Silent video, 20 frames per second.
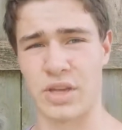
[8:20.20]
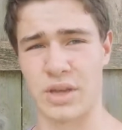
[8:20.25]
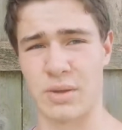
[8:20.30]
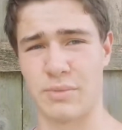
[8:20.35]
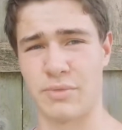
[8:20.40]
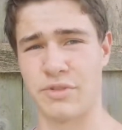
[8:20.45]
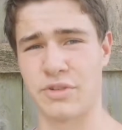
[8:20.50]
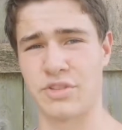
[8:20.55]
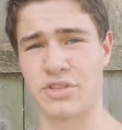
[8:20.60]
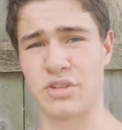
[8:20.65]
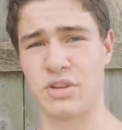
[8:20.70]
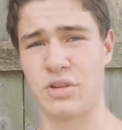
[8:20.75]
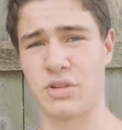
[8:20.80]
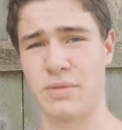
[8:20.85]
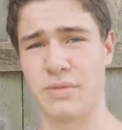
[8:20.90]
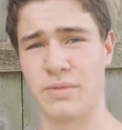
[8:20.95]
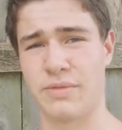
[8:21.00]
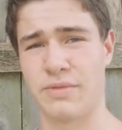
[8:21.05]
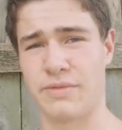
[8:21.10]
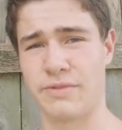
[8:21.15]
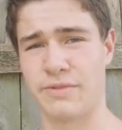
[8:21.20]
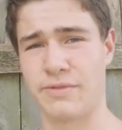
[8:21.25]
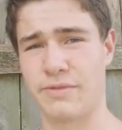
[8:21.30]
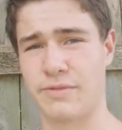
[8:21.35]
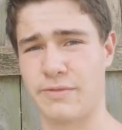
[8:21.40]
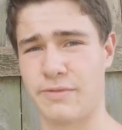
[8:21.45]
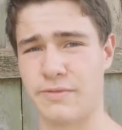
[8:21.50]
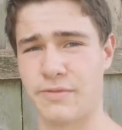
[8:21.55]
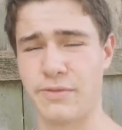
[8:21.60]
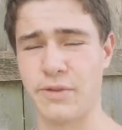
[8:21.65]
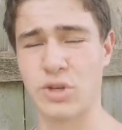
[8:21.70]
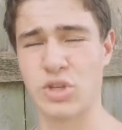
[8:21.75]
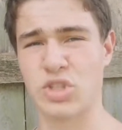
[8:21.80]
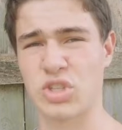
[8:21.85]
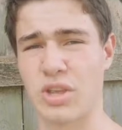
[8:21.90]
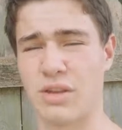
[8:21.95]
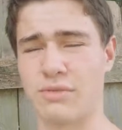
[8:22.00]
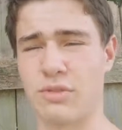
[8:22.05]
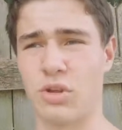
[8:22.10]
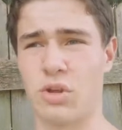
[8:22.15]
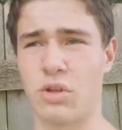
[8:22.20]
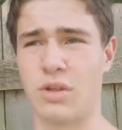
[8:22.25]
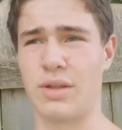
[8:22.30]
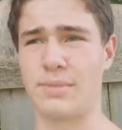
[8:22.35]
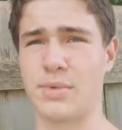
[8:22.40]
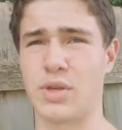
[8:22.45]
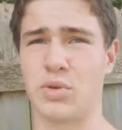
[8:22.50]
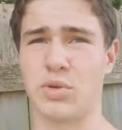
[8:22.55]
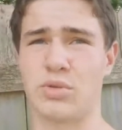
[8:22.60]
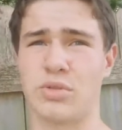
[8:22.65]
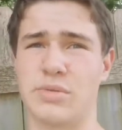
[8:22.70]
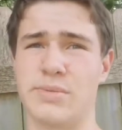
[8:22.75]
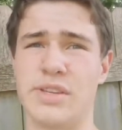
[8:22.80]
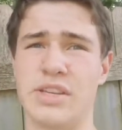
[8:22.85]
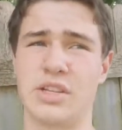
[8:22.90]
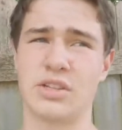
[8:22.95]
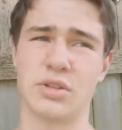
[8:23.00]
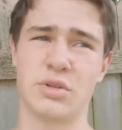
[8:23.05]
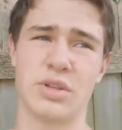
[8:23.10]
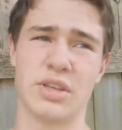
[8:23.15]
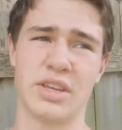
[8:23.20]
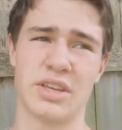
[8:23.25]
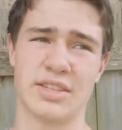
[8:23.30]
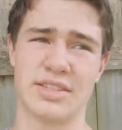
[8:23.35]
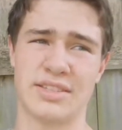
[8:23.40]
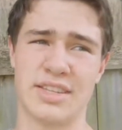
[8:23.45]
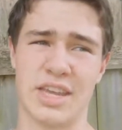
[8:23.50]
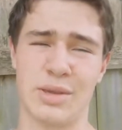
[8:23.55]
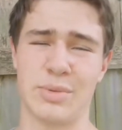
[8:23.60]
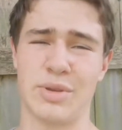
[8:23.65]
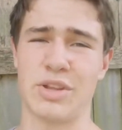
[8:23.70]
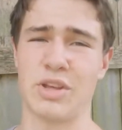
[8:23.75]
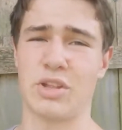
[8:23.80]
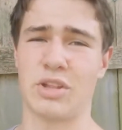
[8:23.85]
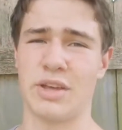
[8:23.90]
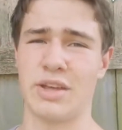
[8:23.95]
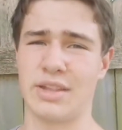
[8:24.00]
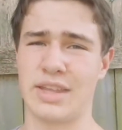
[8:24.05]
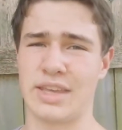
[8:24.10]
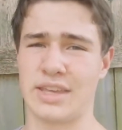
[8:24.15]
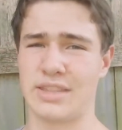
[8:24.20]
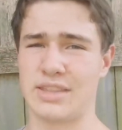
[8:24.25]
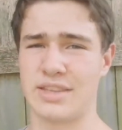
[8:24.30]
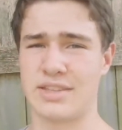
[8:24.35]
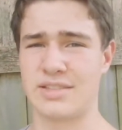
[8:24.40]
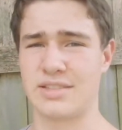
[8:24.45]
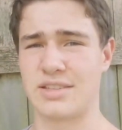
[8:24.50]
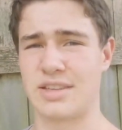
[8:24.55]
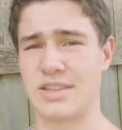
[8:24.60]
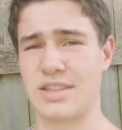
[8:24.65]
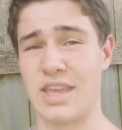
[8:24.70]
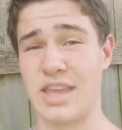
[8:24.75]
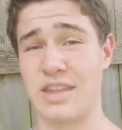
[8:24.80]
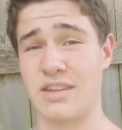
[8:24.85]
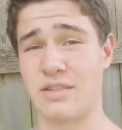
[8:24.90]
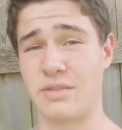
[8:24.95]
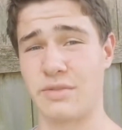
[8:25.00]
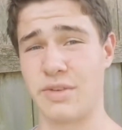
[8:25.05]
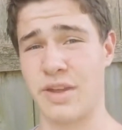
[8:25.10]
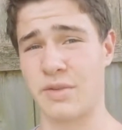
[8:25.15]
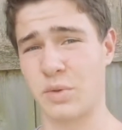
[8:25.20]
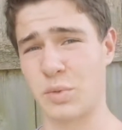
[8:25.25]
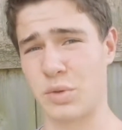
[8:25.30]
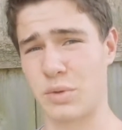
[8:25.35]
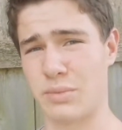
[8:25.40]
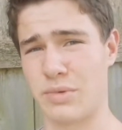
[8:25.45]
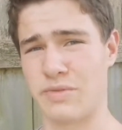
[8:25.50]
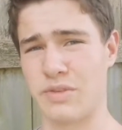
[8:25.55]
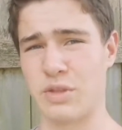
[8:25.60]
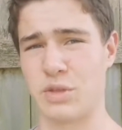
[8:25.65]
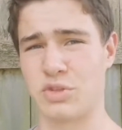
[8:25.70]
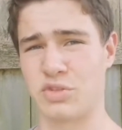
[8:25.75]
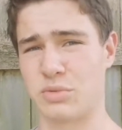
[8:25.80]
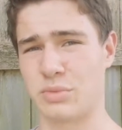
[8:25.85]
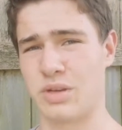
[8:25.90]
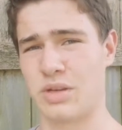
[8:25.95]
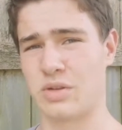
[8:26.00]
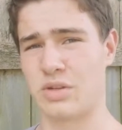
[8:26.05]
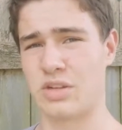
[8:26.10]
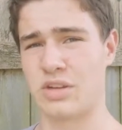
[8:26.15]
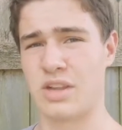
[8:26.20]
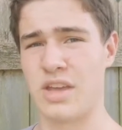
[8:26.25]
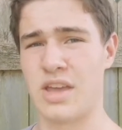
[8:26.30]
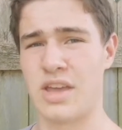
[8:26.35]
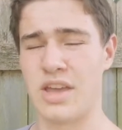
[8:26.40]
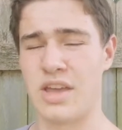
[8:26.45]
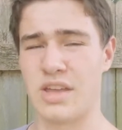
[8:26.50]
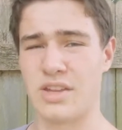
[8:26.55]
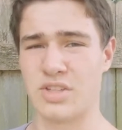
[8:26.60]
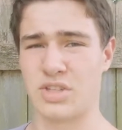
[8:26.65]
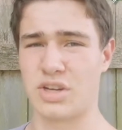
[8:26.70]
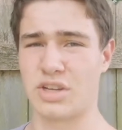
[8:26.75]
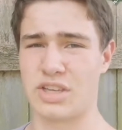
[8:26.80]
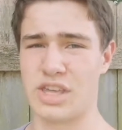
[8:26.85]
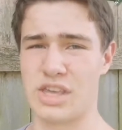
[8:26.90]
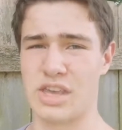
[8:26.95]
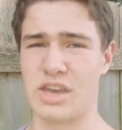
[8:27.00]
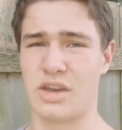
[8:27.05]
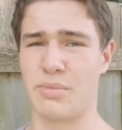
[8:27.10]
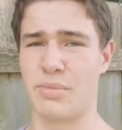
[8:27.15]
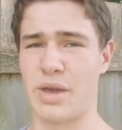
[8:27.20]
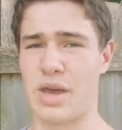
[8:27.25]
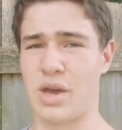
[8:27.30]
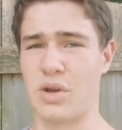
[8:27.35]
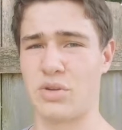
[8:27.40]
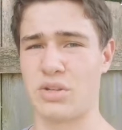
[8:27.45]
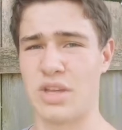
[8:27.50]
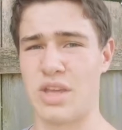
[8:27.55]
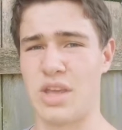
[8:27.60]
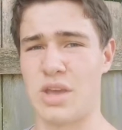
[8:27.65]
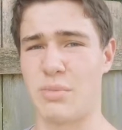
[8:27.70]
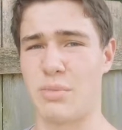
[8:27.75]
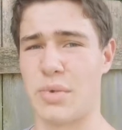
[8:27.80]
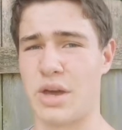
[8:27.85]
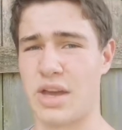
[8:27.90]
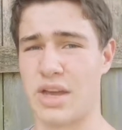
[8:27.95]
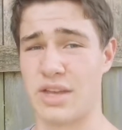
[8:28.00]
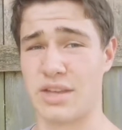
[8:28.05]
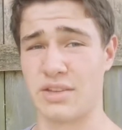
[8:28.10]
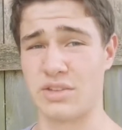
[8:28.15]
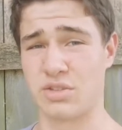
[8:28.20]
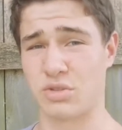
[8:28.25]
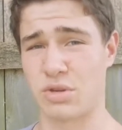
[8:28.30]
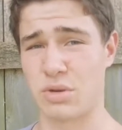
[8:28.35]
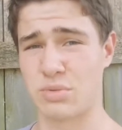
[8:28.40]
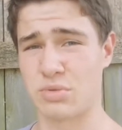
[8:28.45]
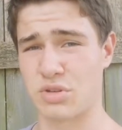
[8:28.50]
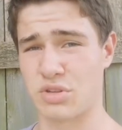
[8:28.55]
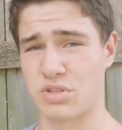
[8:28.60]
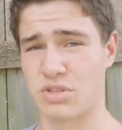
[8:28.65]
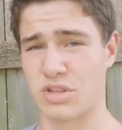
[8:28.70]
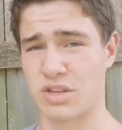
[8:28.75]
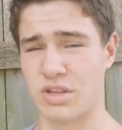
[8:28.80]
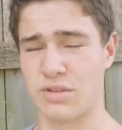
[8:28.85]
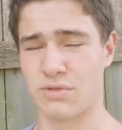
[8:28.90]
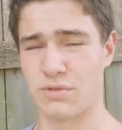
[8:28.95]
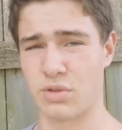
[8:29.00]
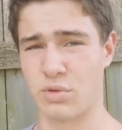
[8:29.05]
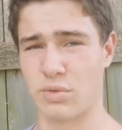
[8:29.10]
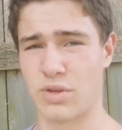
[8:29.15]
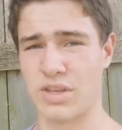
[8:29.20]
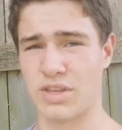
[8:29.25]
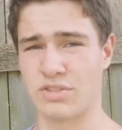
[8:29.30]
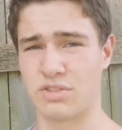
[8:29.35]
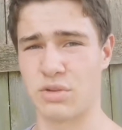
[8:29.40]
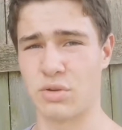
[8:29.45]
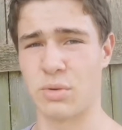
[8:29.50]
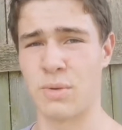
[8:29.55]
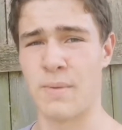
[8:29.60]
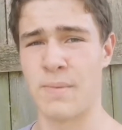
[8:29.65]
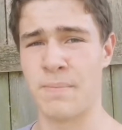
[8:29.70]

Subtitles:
first of all, I'm going to be including a segment a lot like this at the end of every one of my videos from now on, talking about my scripture study for the week. So